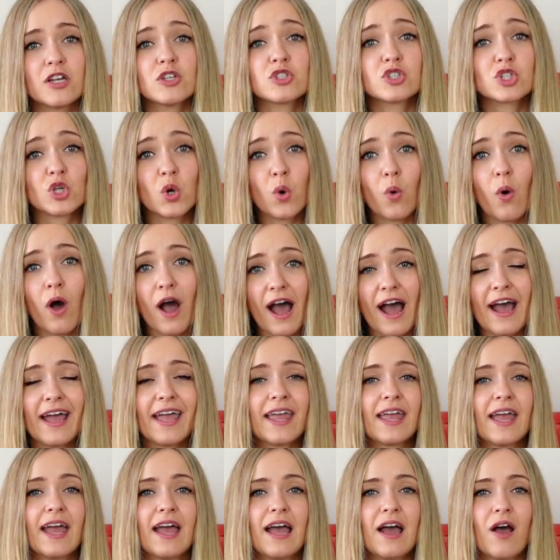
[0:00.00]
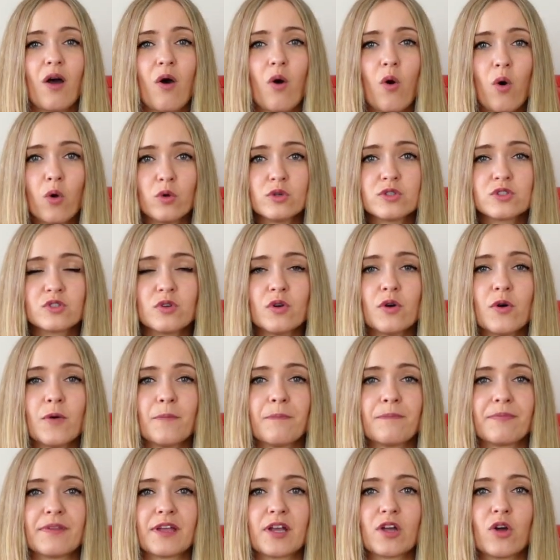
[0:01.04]
So I
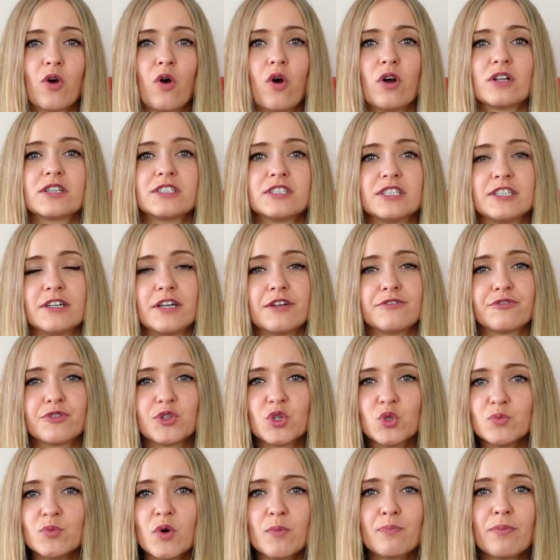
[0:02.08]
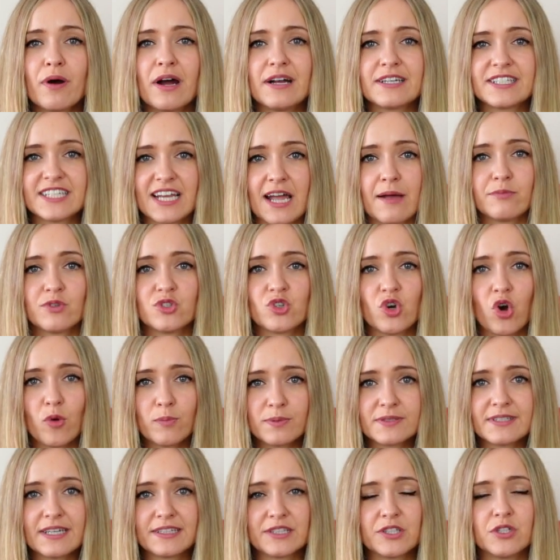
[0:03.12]
also got a few more part-time
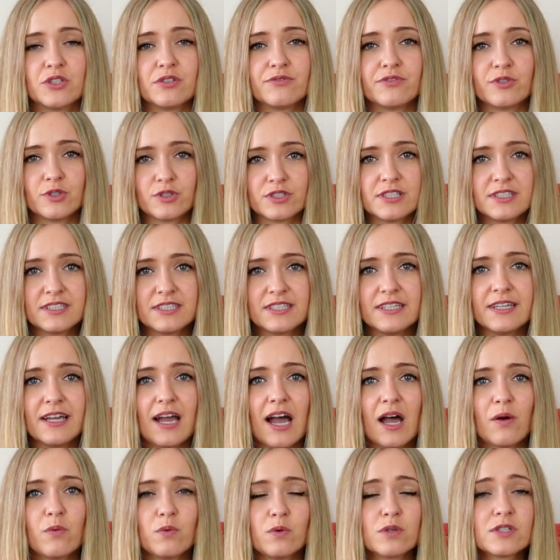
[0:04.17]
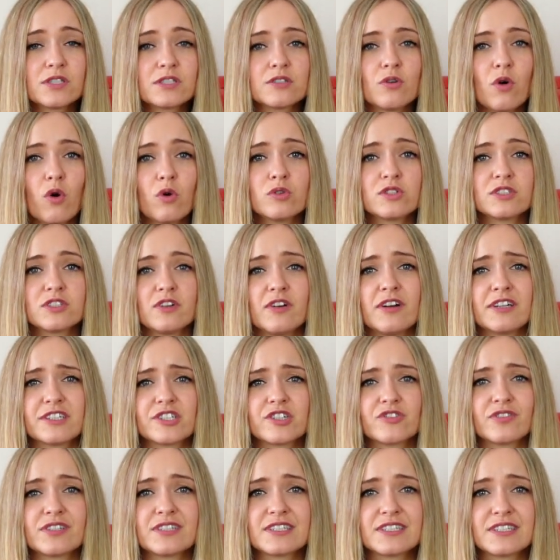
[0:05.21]
jobs at university. I was also a
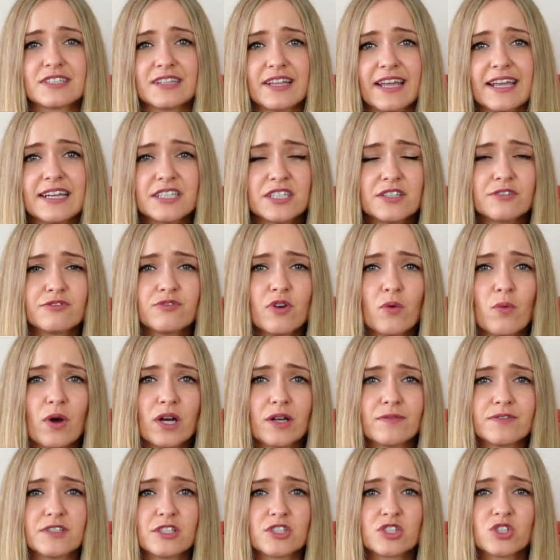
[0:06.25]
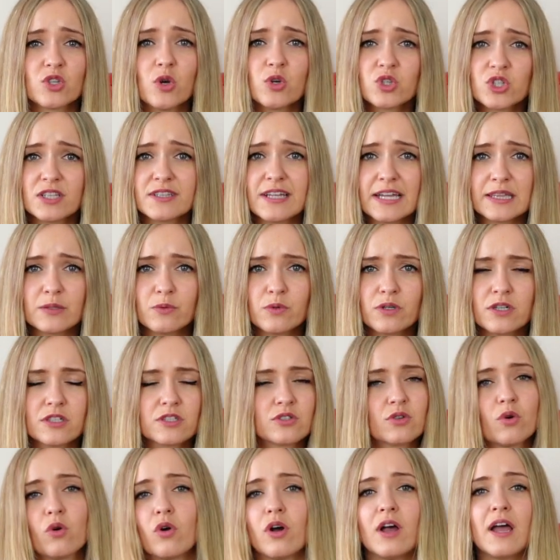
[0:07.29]
translator for one of the social
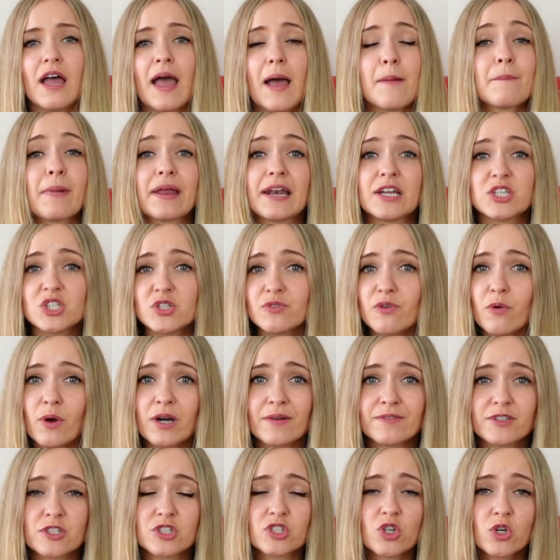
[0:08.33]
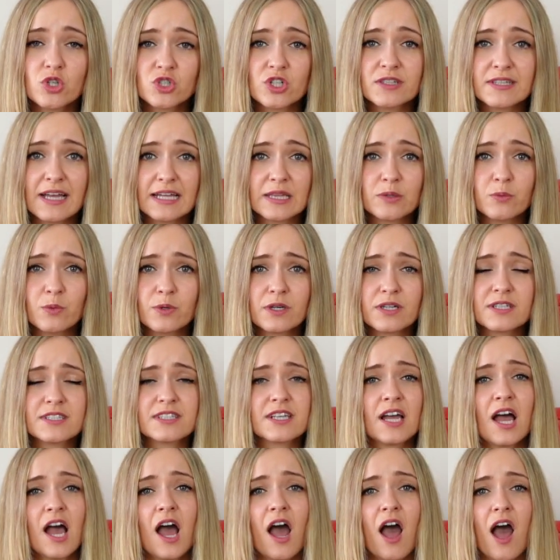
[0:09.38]
networks or manager for one of the social
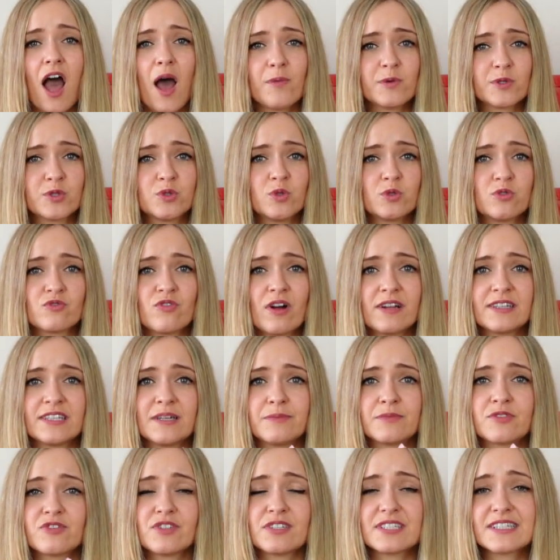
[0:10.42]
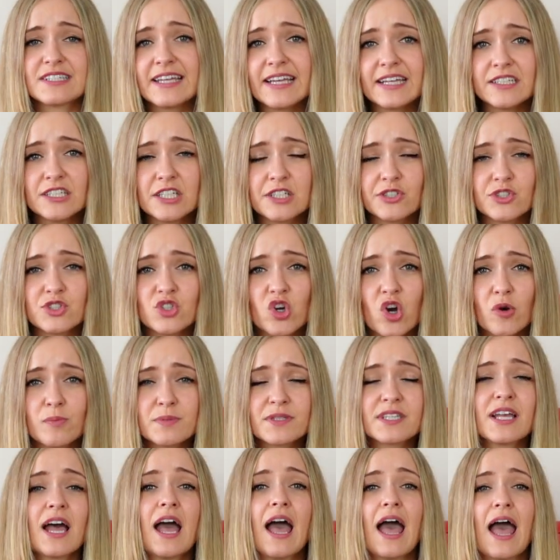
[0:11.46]
networks. I was doing random translating
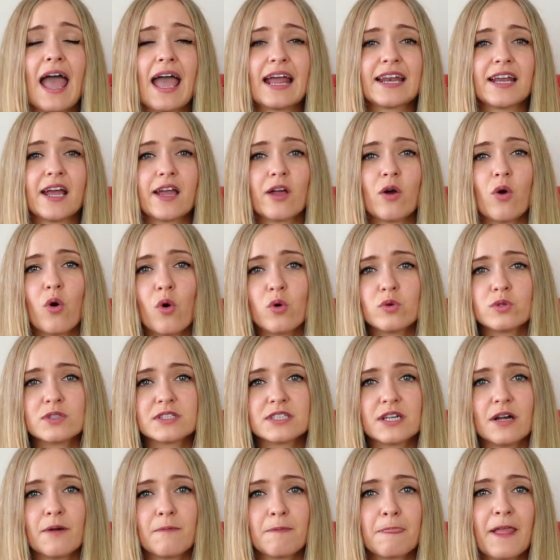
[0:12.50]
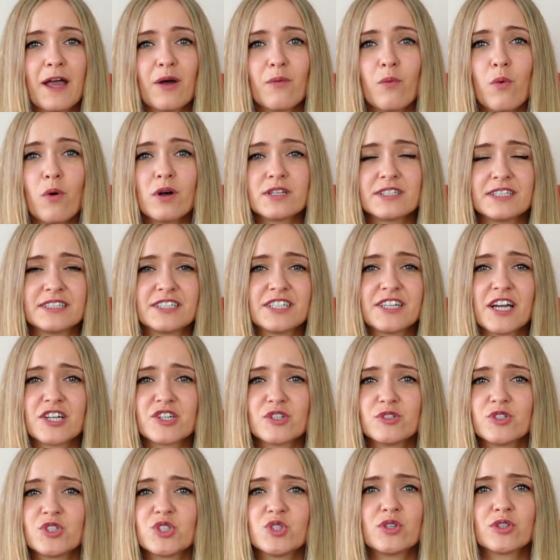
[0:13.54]
jobs and I also was
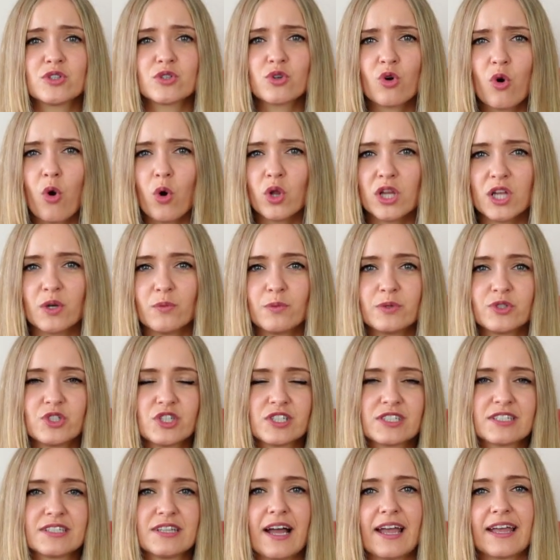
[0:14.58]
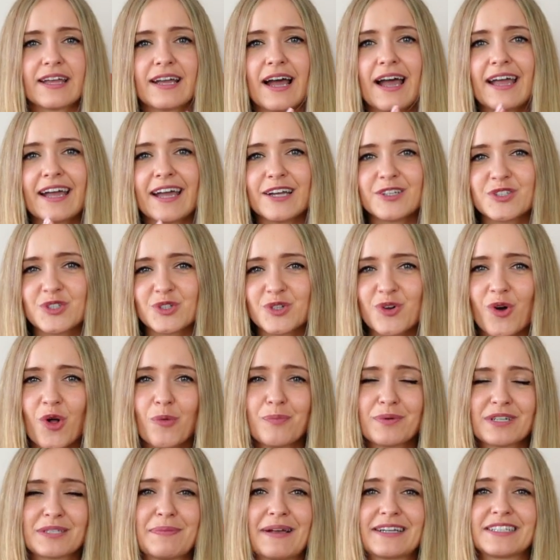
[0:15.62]
international student caller, which is like I had to call
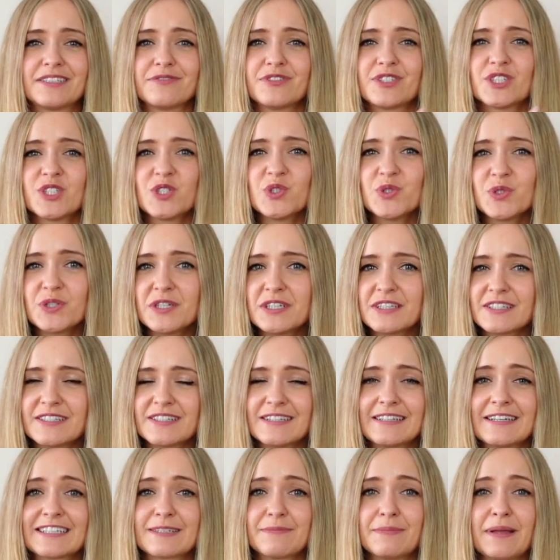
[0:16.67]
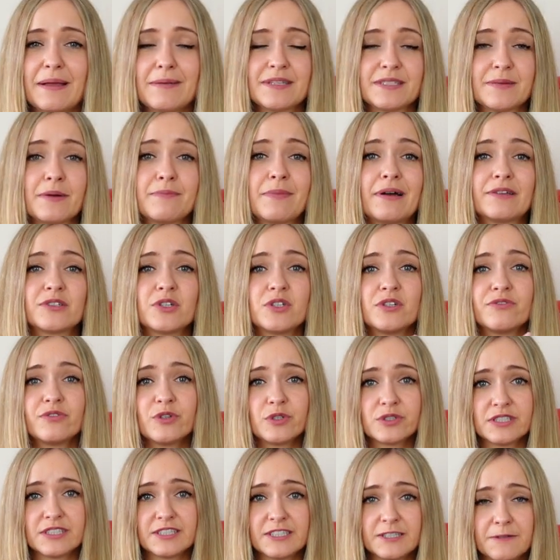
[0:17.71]
prospective students and explain them about
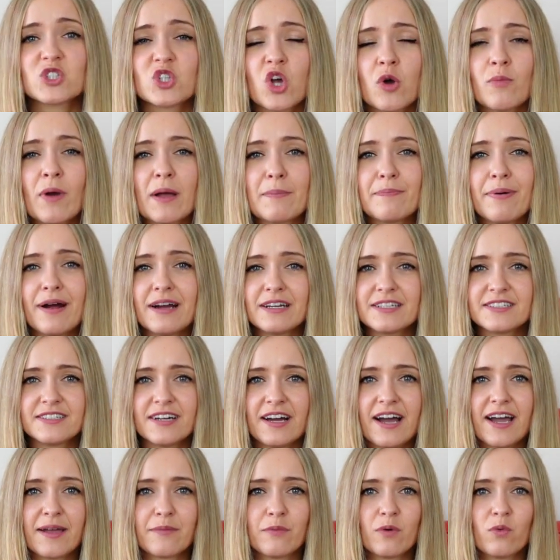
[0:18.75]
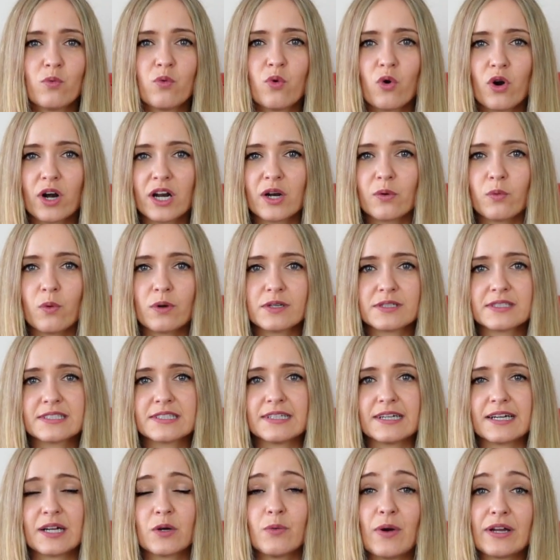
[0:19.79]
university. So my part-time work
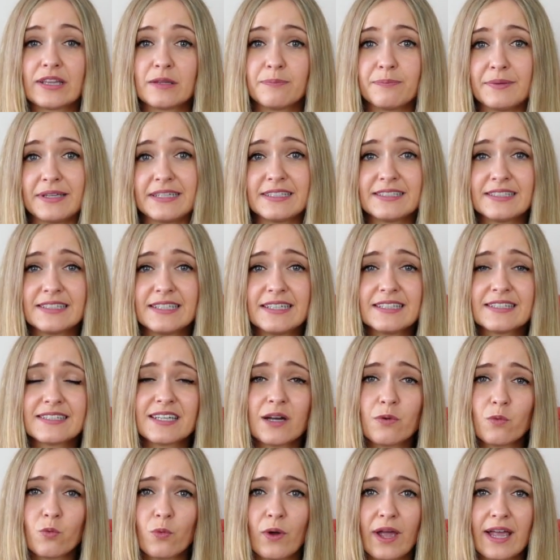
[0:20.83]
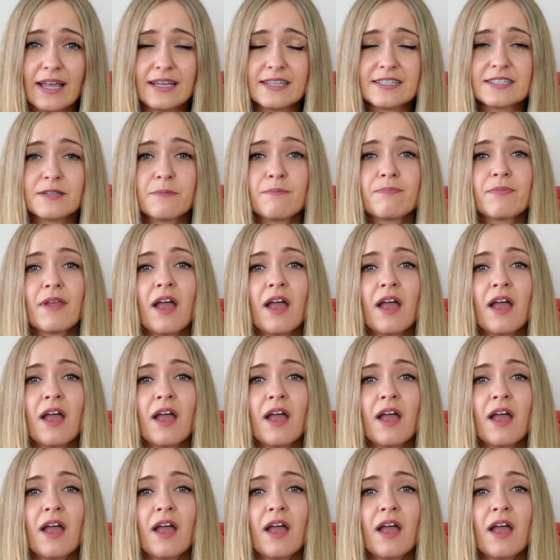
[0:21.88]
was uh, quite busy in some ways